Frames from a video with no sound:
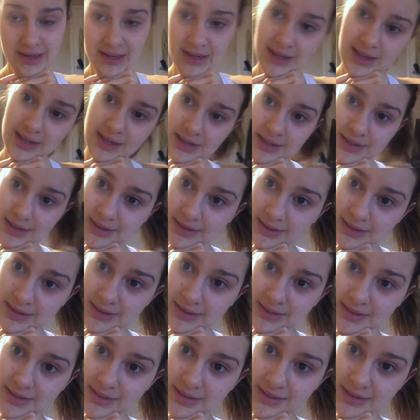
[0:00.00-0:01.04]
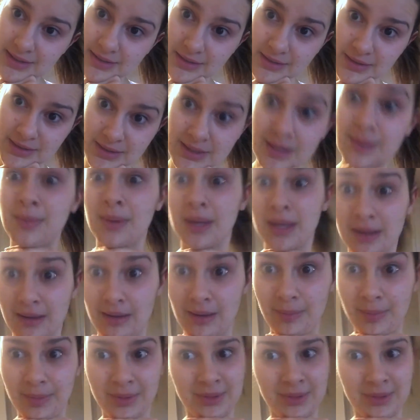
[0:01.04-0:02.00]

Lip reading: and some makeup.